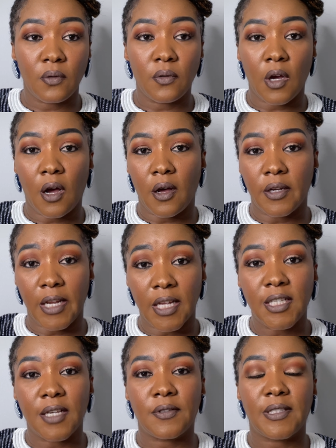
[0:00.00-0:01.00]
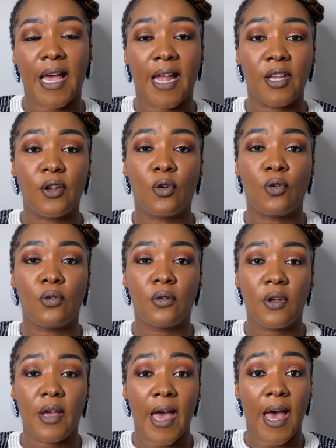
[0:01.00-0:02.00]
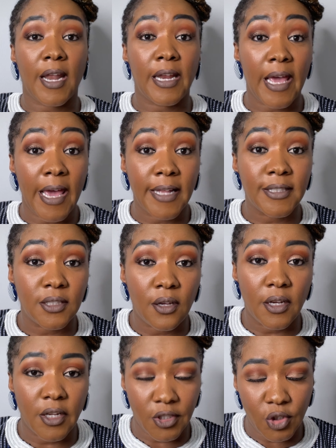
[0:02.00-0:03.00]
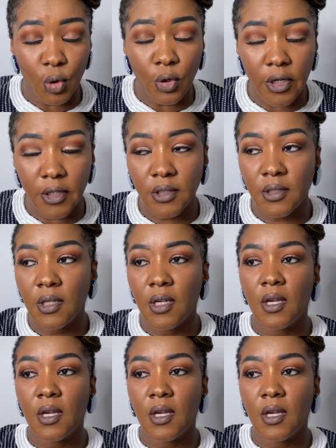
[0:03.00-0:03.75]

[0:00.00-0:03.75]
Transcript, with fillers: uh, natives that, you know, had heads on their shoulders.